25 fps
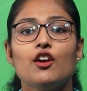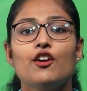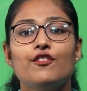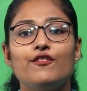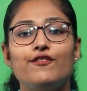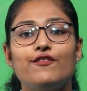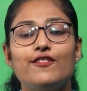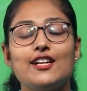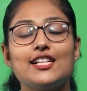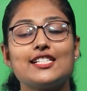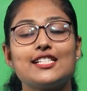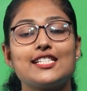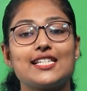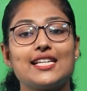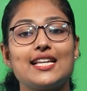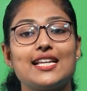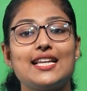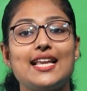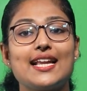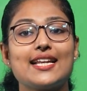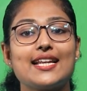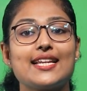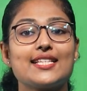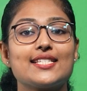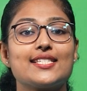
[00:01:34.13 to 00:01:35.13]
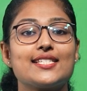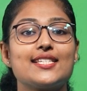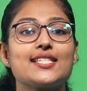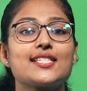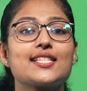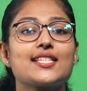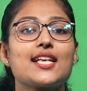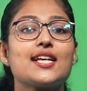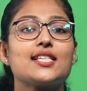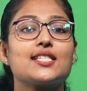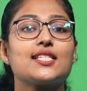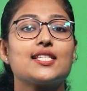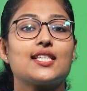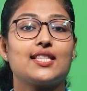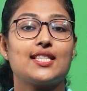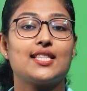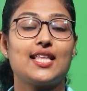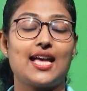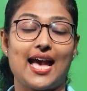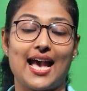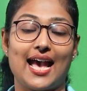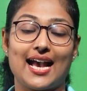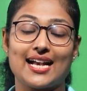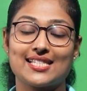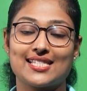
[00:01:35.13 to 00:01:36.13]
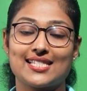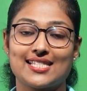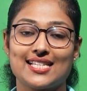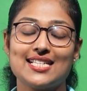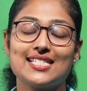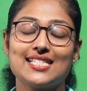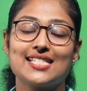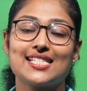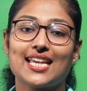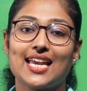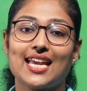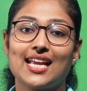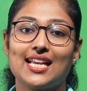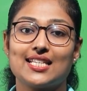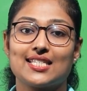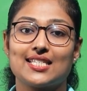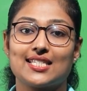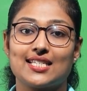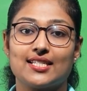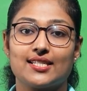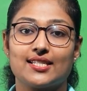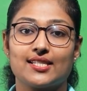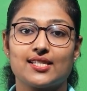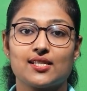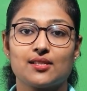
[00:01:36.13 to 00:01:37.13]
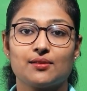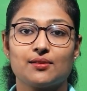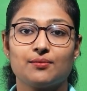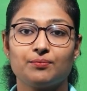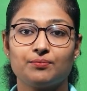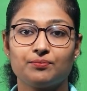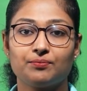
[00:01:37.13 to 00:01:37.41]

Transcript: First, let us discuss the axial skeletons.